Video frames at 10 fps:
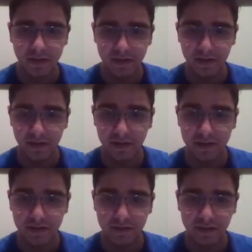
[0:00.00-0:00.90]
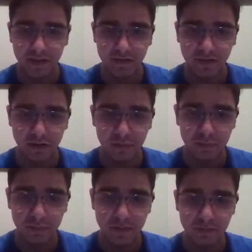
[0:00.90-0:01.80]
and get this kind of set
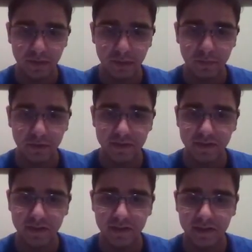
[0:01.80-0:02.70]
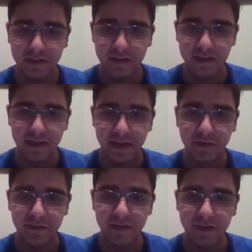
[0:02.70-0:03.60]
up, but my opponent did not
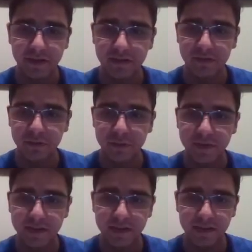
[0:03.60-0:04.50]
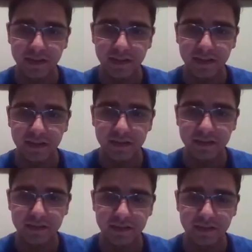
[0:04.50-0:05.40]
allow that. So we get a
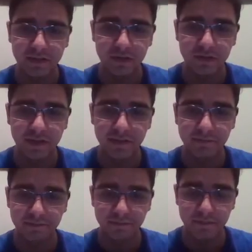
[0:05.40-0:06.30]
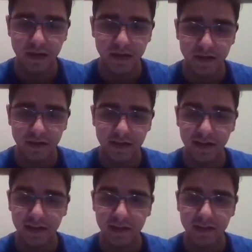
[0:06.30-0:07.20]
knight c3,
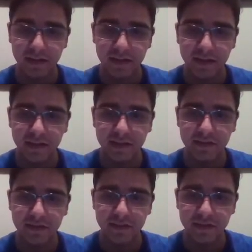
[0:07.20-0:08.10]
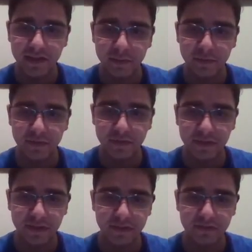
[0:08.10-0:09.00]
and I like to just capture on
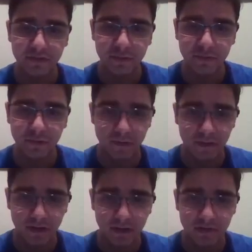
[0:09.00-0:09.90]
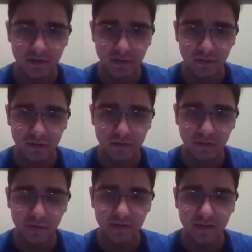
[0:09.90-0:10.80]
e4. So
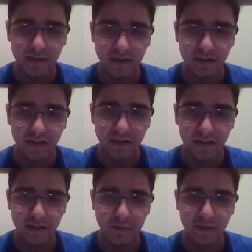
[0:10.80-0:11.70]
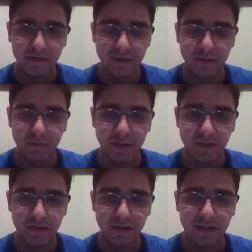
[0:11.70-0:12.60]
notice that I am giving up my
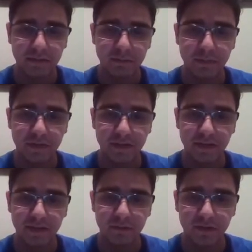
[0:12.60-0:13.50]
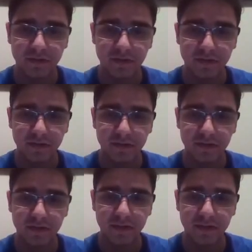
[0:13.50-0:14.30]
knight, but in return